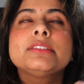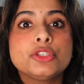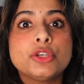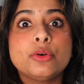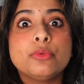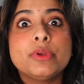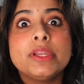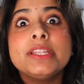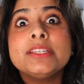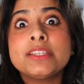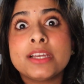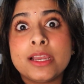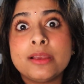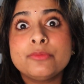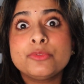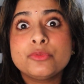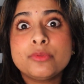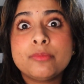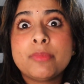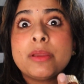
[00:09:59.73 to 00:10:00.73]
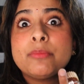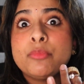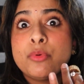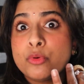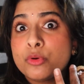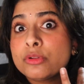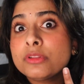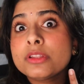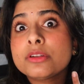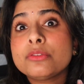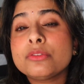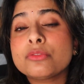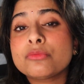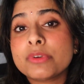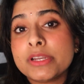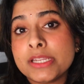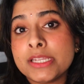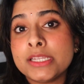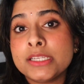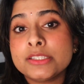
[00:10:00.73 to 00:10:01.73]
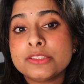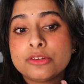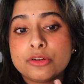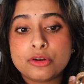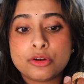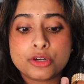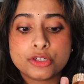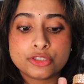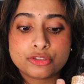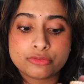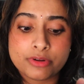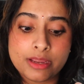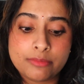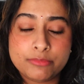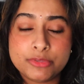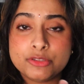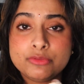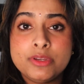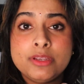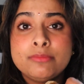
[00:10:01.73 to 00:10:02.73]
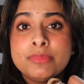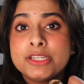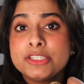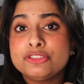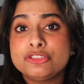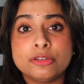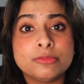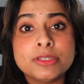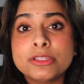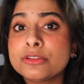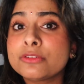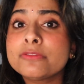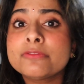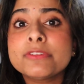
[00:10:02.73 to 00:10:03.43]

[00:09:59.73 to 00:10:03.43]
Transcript: So in times when my poor little rings are trapped between my chubby little